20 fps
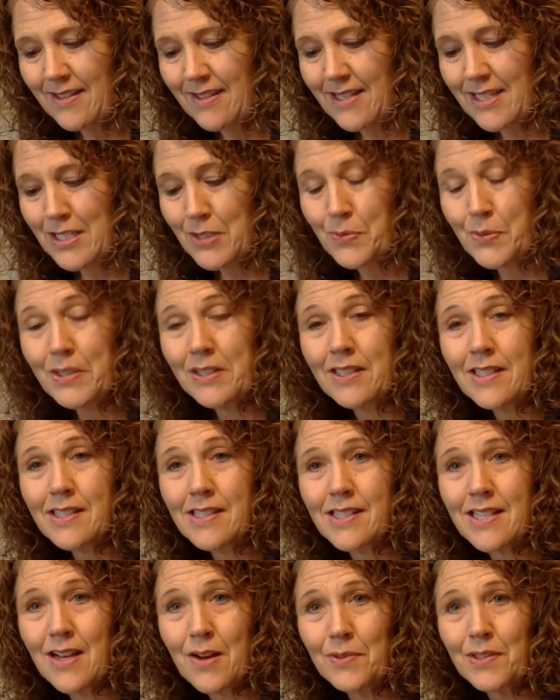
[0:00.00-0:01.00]
This really
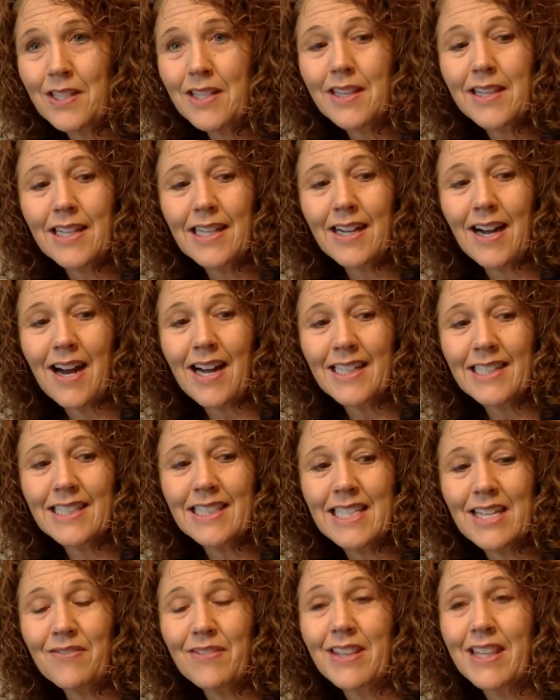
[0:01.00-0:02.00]
is the only thing I
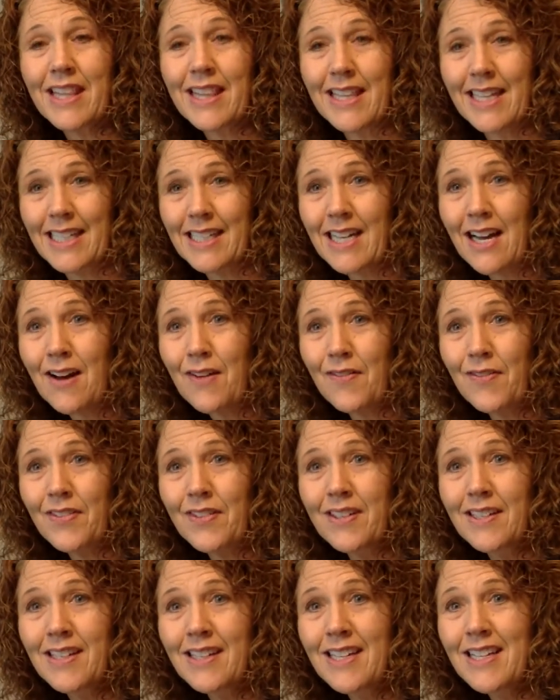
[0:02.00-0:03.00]
can even think of
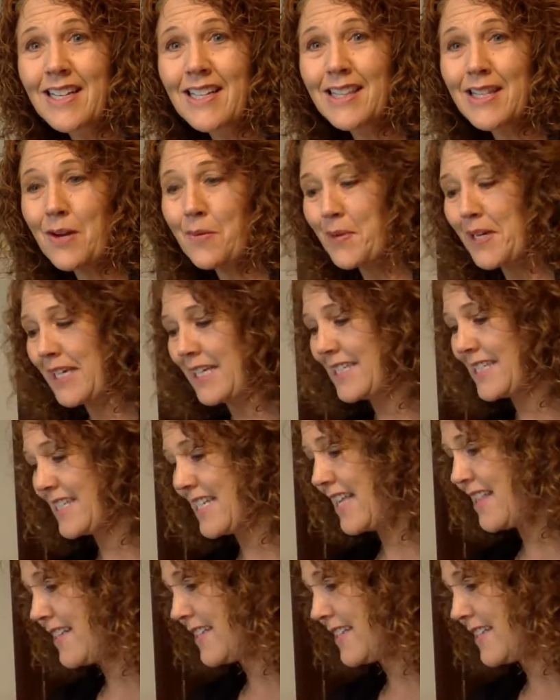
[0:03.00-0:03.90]
that we can say